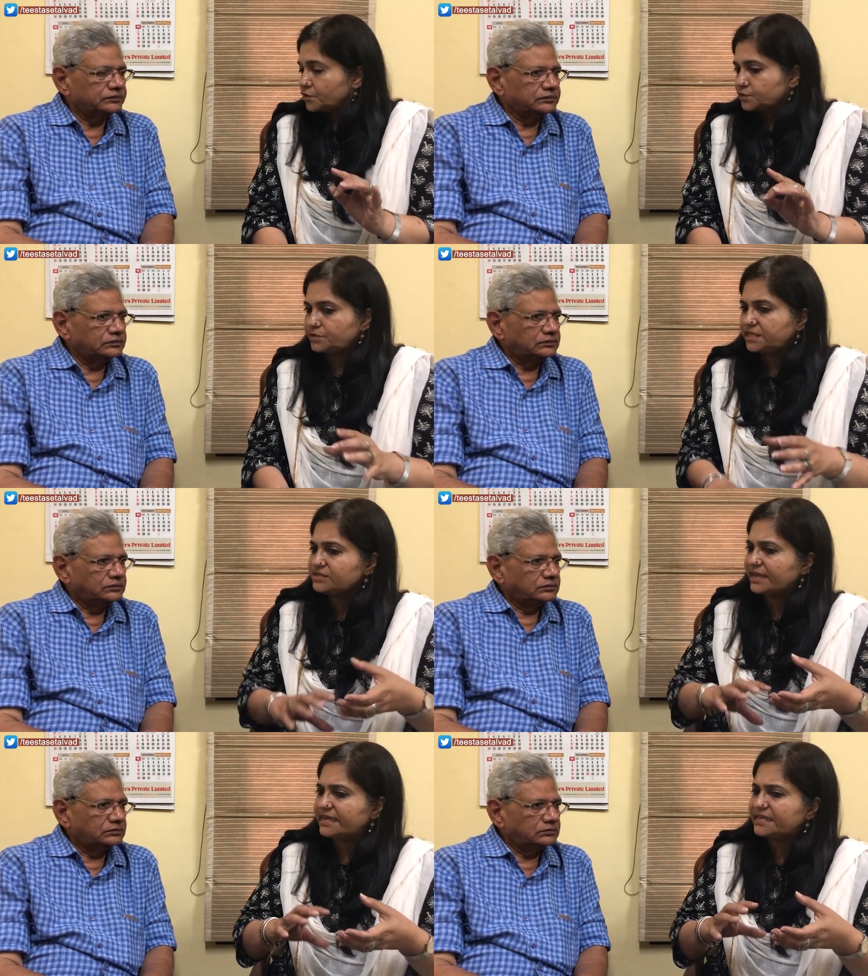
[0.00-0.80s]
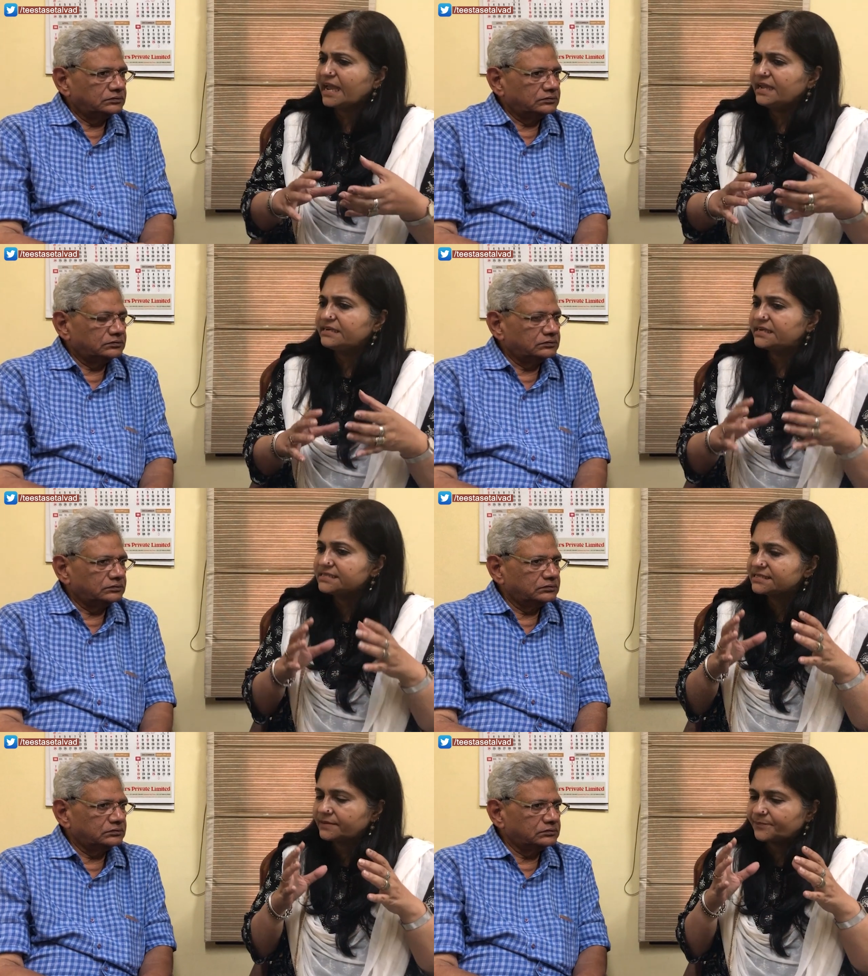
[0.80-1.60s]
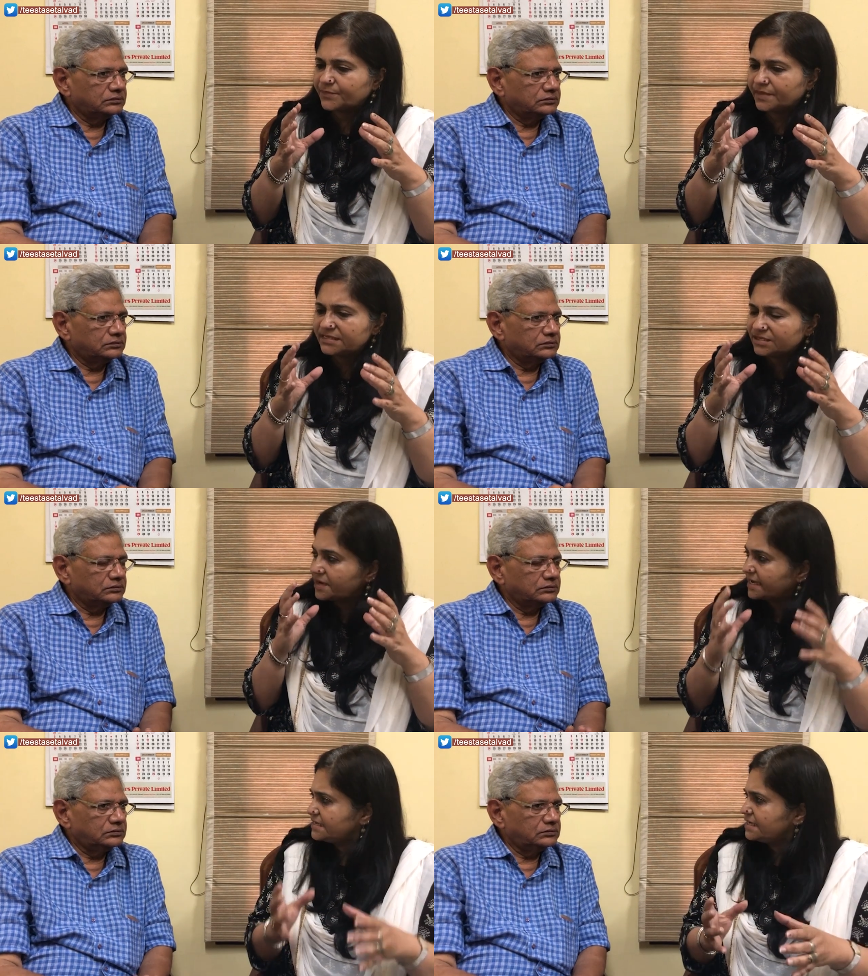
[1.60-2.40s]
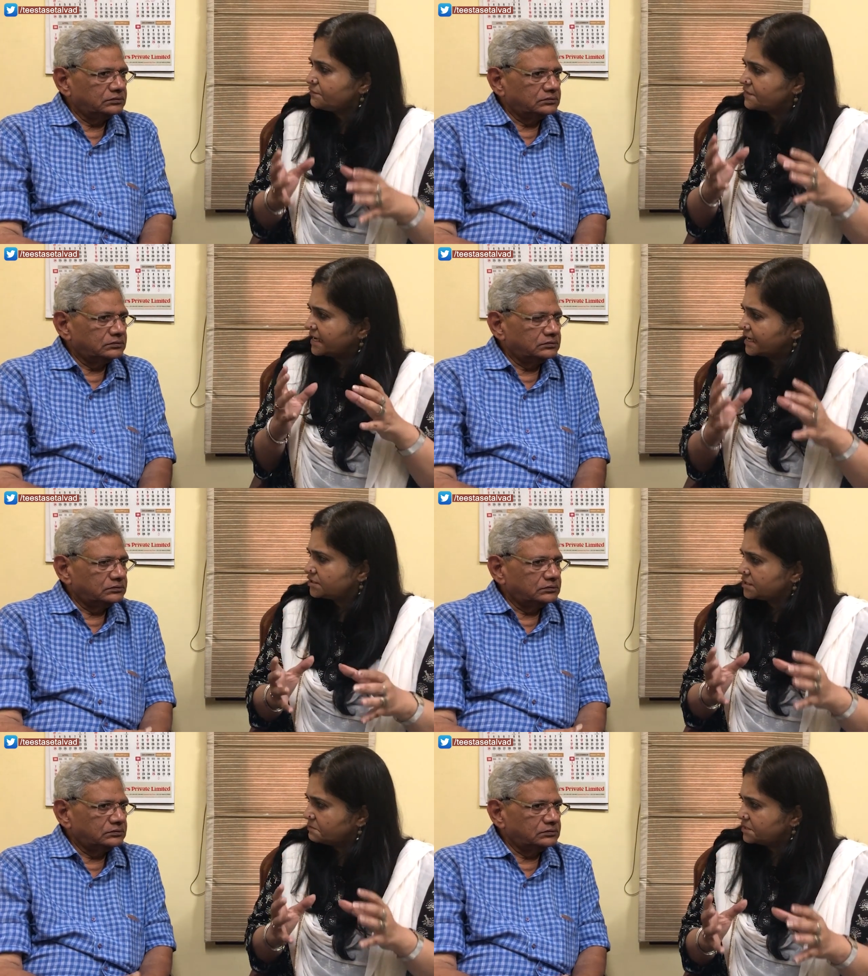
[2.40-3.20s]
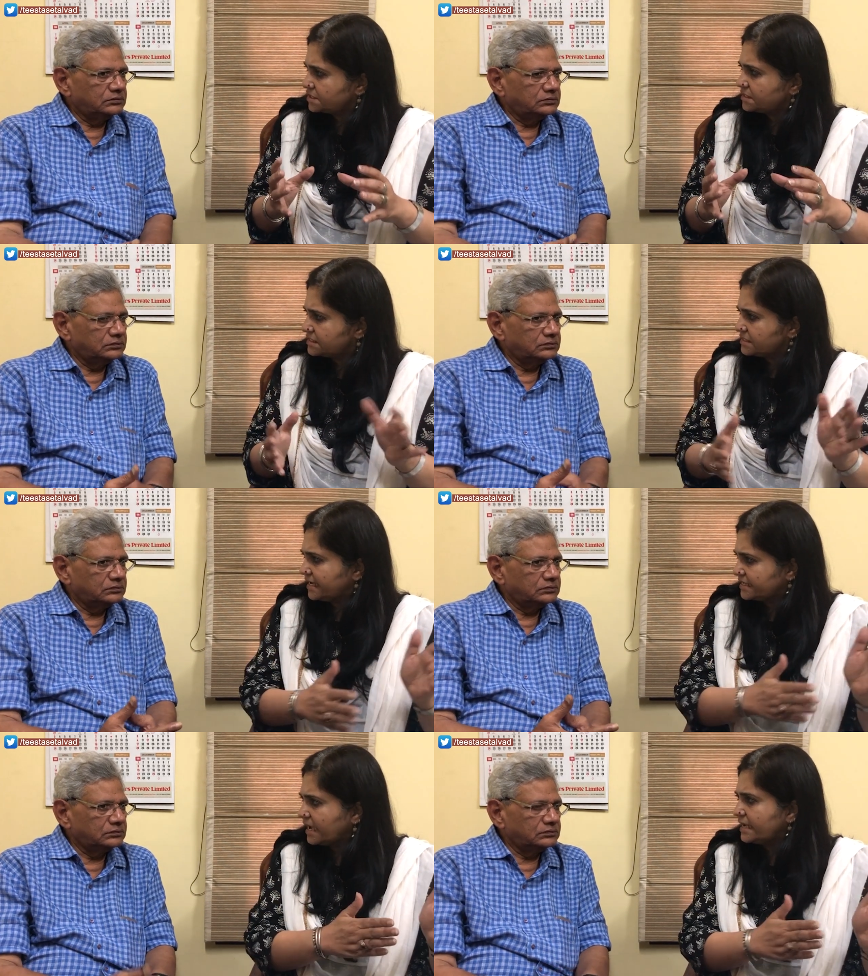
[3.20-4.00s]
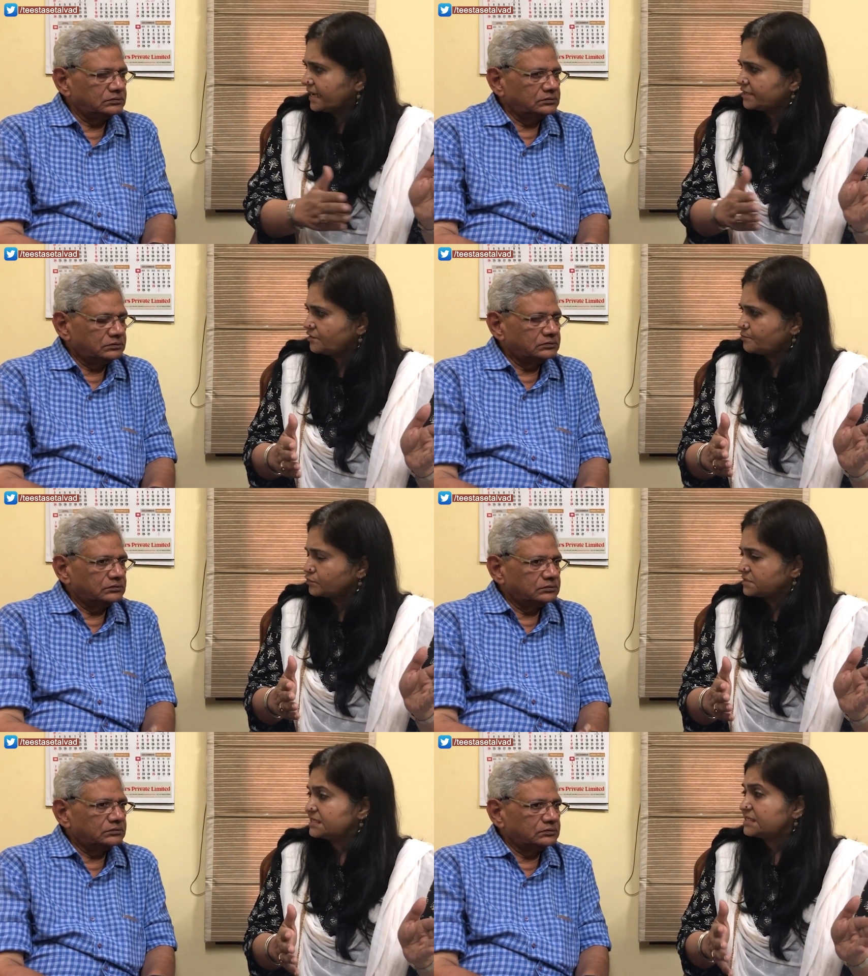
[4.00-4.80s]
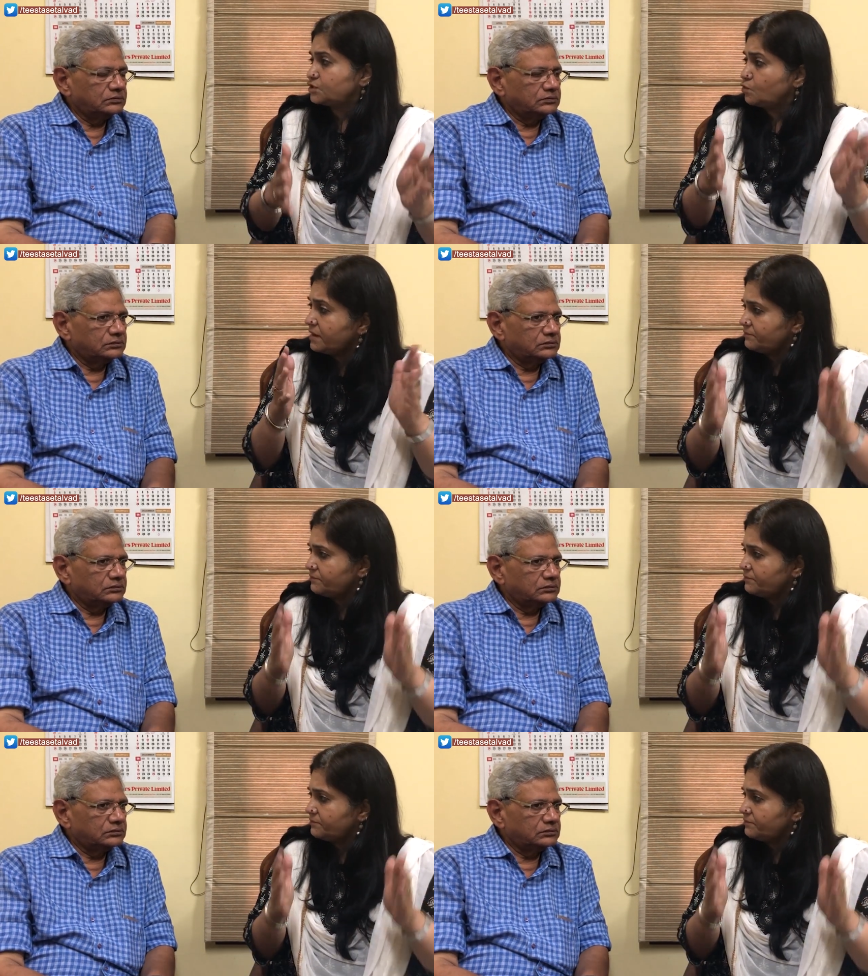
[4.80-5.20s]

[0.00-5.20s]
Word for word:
Speaker 1: So this entire dis discrediting of the election commission this entire electoral process is so